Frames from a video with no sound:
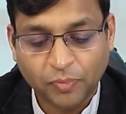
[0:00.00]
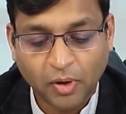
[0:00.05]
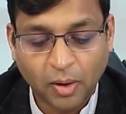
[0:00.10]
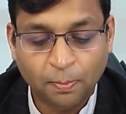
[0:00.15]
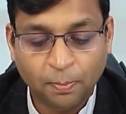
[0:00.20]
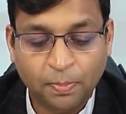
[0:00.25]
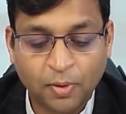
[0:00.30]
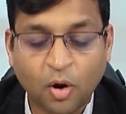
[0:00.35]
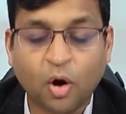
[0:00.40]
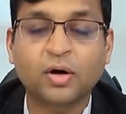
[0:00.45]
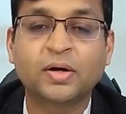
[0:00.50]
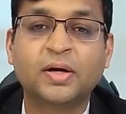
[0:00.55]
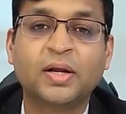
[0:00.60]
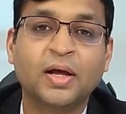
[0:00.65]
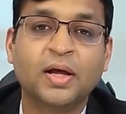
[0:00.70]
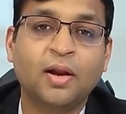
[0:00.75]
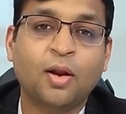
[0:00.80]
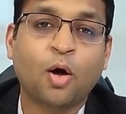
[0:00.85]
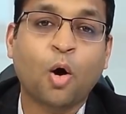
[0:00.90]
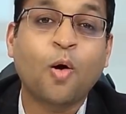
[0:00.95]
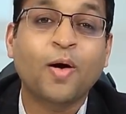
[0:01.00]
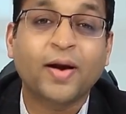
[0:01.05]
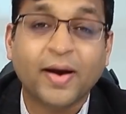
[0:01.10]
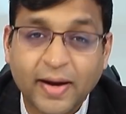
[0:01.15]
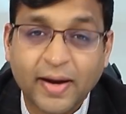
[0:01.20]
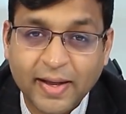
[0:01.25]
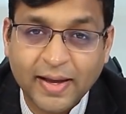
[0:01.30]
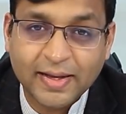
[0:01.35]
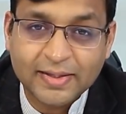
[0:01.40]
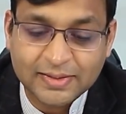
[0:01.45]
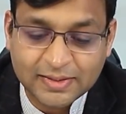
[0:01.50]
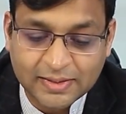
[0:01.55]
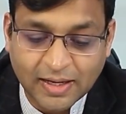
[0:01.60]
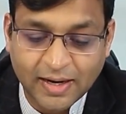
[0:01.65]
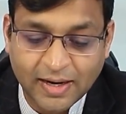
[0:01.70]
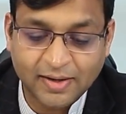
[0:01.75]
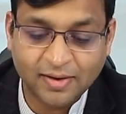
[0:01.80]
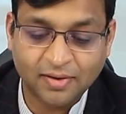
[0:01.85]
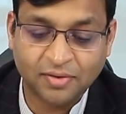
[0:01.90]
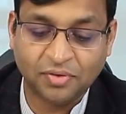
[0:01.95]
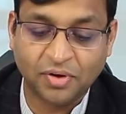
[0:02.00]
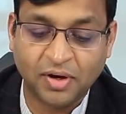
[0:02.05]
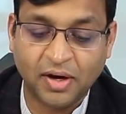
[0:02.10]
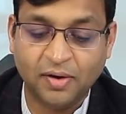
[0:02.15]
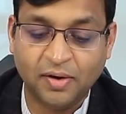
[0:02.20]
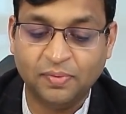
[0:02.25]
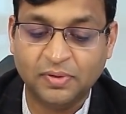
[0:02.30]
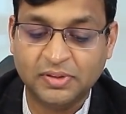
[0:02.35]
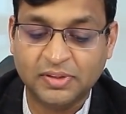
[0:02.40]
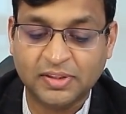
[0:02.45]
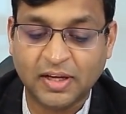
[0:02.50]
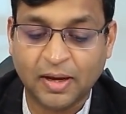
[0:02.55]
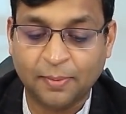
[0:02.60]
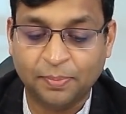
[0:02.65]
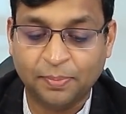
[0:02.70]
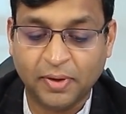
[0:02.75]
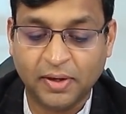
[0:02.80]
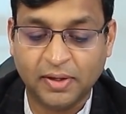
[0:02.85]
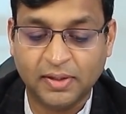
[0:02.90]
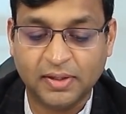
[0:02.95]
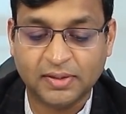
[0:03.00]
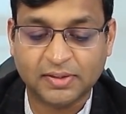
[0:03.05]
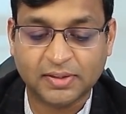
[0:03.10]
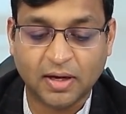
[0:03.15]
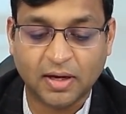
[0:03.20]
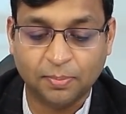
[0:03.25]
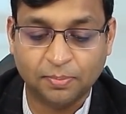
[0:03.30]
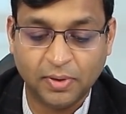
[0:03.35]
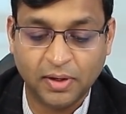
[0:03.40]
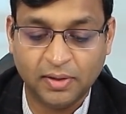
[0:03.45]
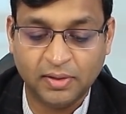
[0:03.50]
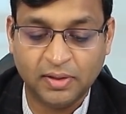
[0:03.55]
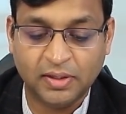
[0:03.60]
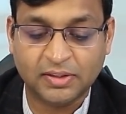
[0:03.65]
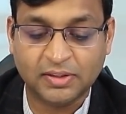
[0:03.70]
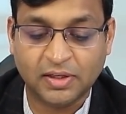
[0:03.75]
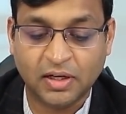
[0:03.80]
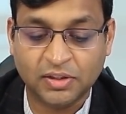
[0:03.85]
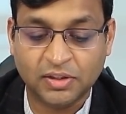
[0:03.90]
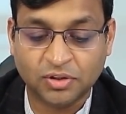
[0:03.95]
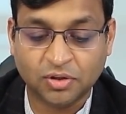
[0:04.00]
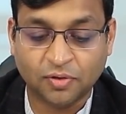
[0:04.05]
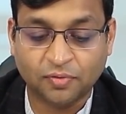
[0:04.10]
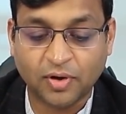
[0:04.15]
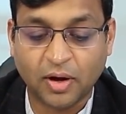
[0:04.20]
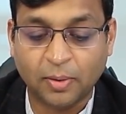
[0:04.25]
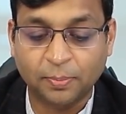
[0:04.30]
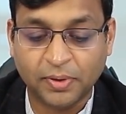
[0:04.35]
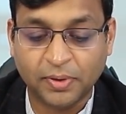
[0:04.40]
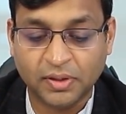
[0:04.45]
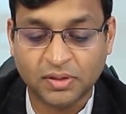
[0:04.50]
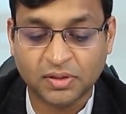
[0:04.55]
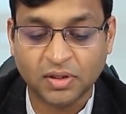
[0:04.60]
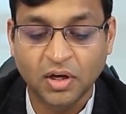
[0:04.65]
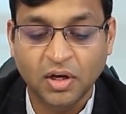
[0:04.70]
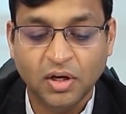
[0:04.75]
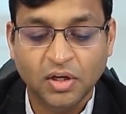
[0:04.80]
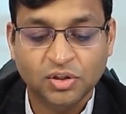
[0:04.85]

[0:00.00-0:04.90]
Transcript: block deal, or any insider trade which is happening in this list of companies.